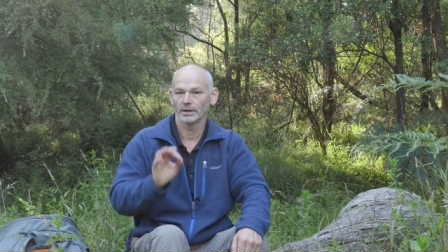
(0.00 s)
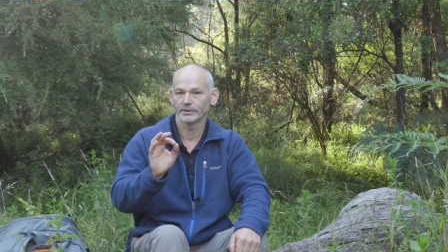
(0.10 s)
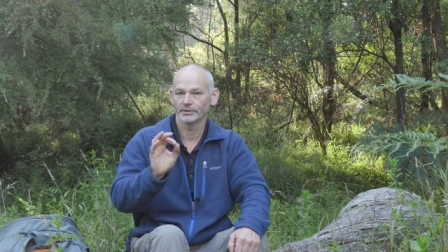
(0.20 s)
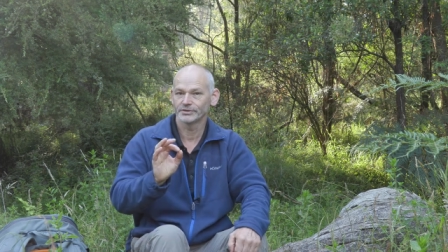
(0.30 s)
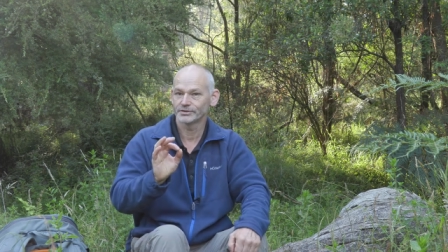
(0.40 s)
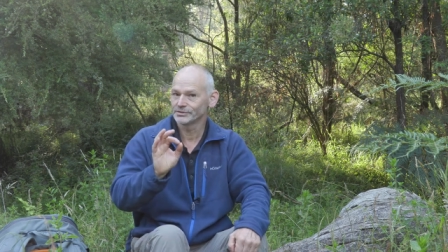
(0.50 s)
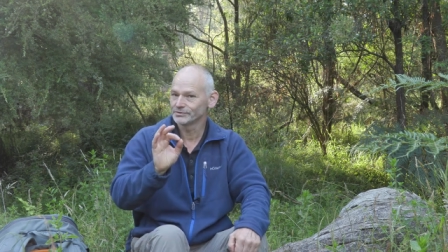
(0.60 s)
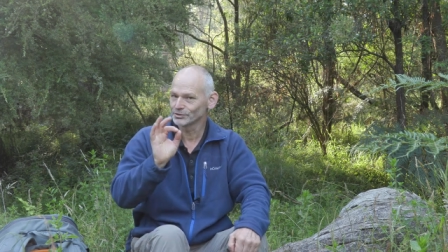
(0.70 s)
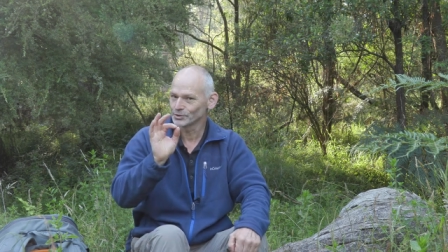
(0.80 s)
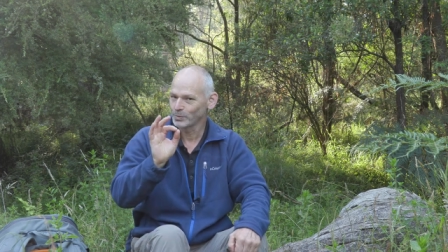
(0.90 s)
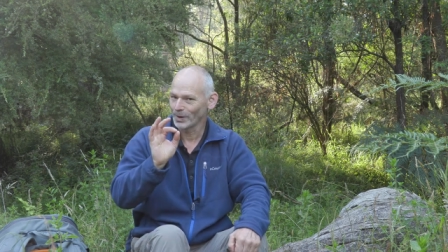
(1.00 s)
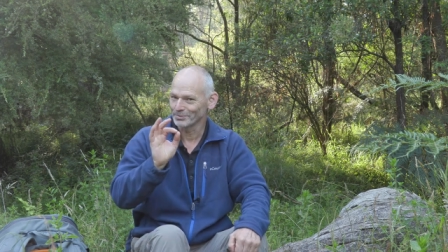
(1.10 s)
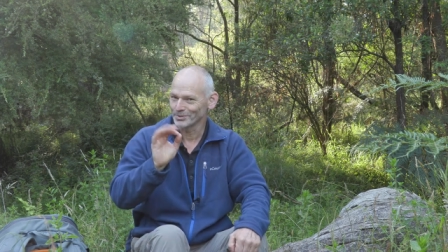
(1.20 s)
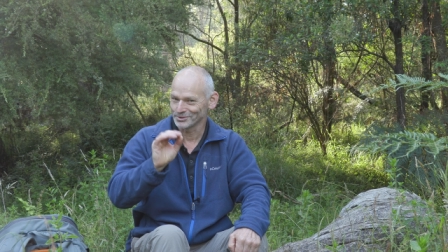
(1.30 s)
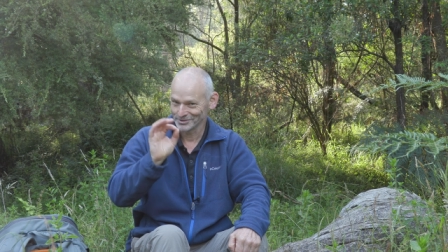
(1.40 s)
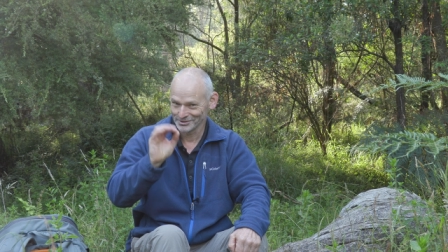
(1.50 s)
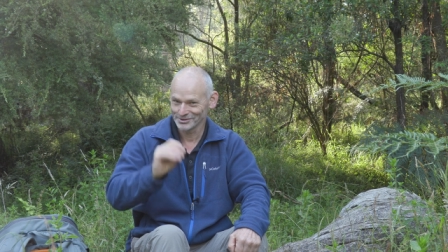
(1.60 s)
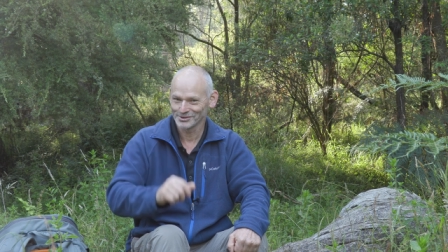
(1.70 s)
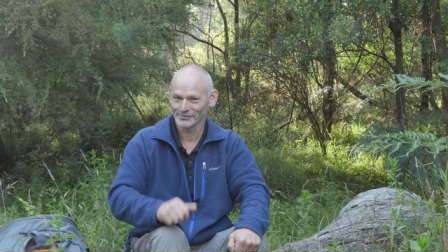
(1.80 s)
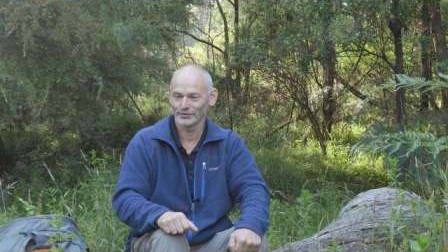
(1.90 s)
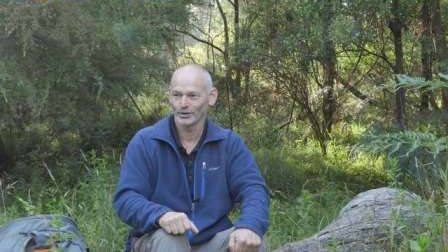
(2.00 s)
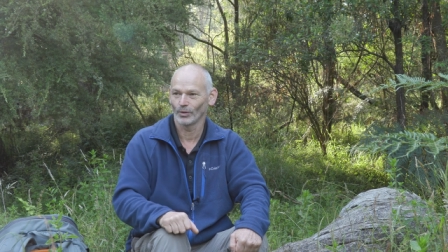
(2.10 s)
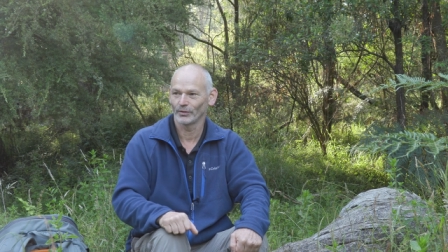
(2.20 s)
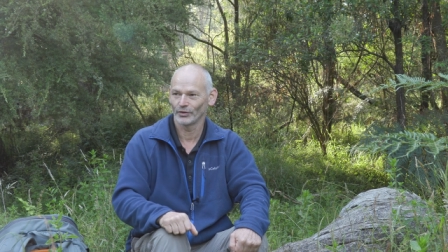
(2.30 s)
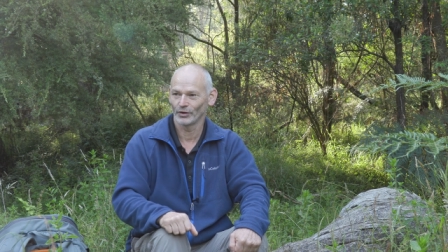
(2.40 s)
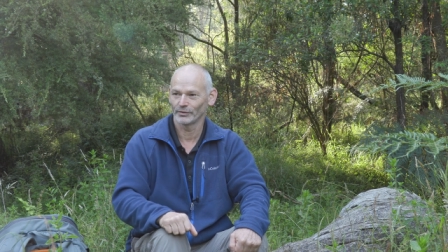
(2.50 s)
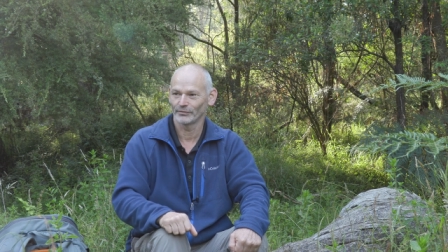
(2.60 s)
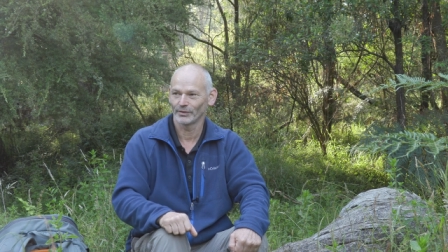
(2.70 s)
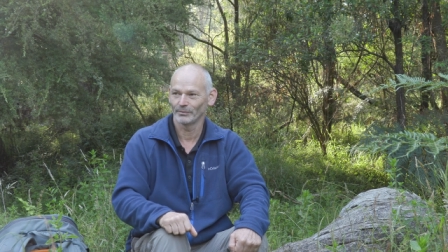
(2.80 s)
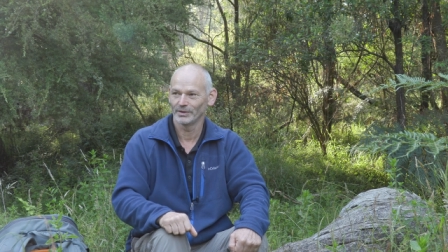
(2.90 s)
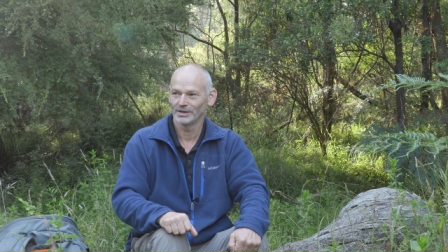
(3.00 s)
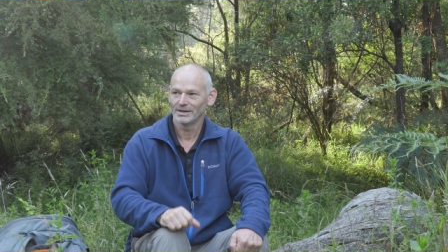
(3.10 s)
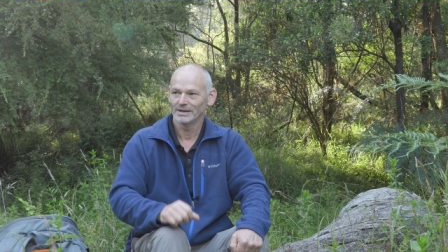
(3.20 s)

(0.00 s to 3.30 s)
And this isn't just one person, this is a few I've heard it from.